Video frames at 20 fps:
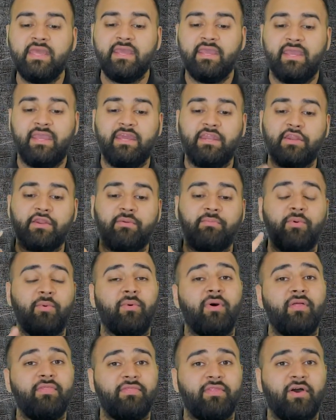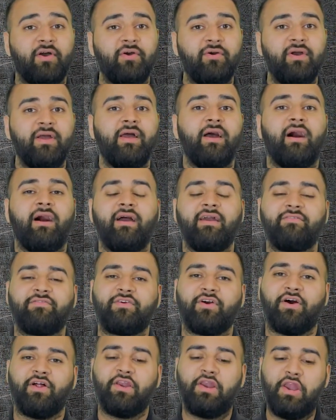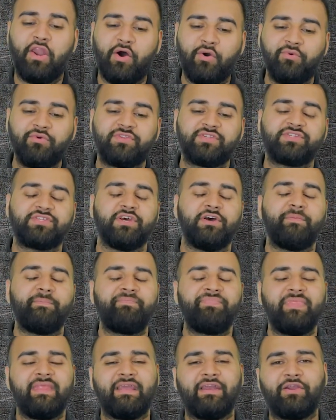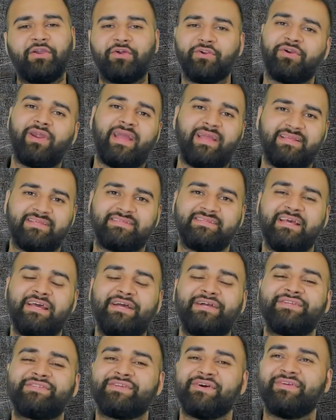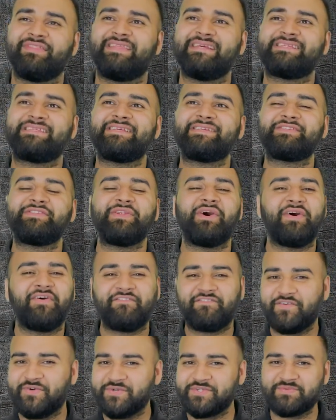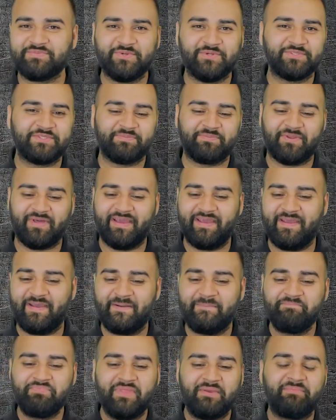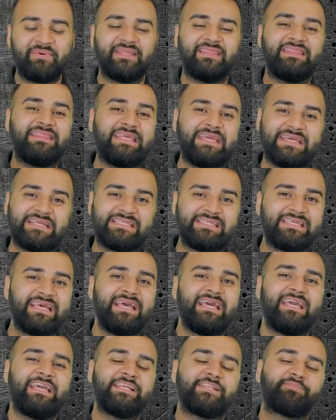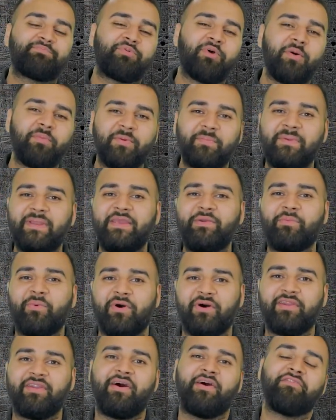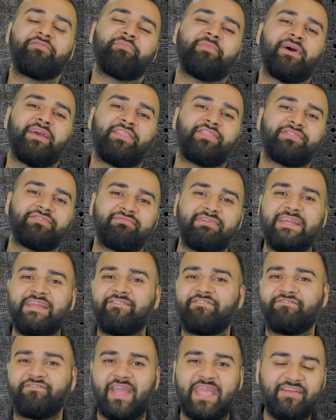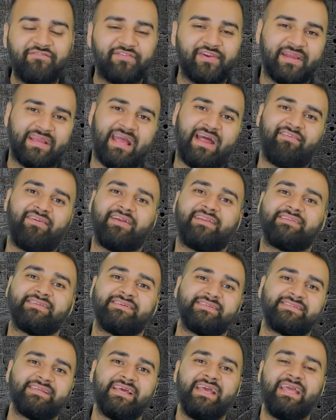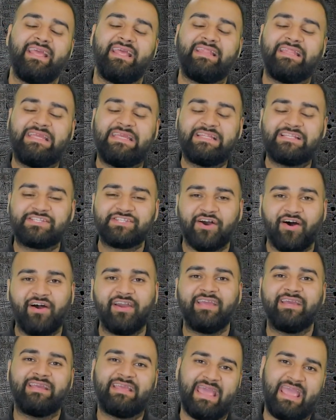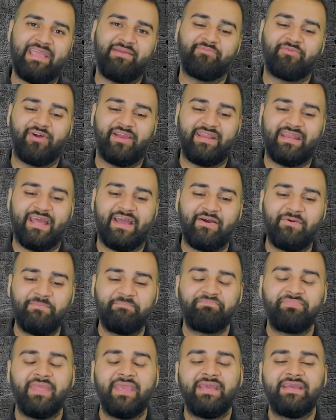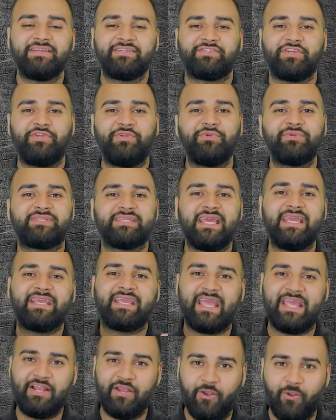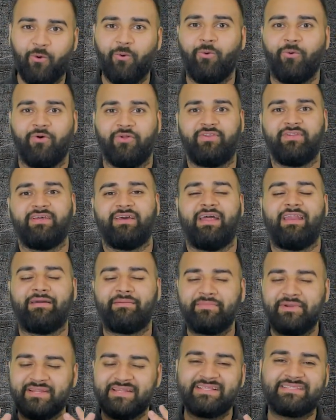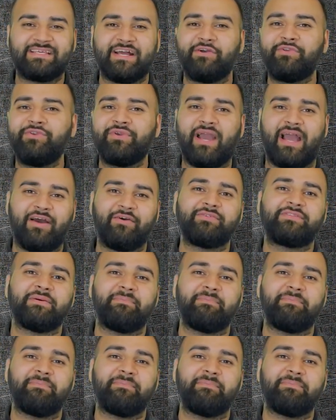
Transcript: In number 1, though, I have got Loathsome Grace. So this is not a force multiplier, but this is probably one of my 3 favorite characters in the entire game right now. So you take a Lord, and I'm going to tell you how to